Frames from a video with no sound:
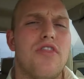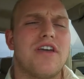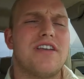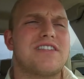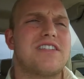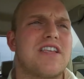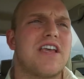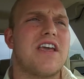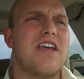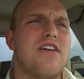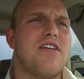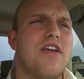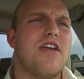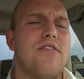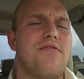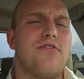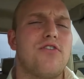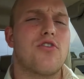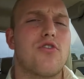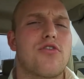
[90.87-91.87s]
They say
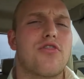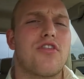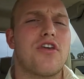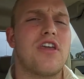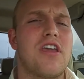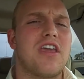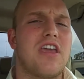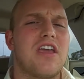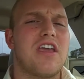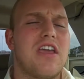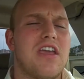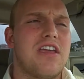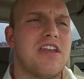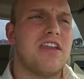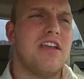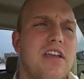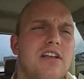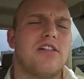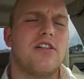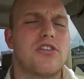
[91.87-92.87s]
if you're thinking
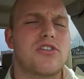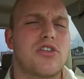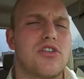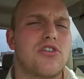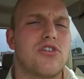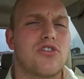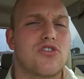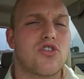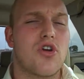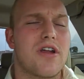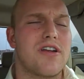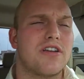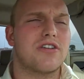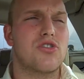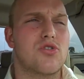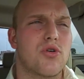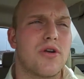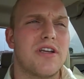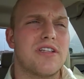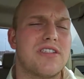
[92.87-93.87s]
in English and you're trying
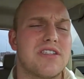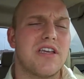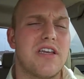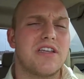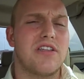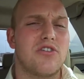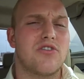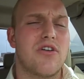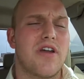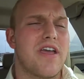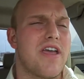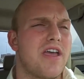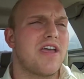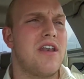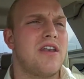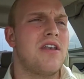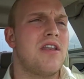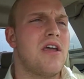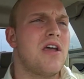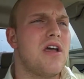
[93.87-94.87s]
to translate in your
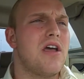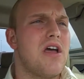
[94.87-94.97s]
head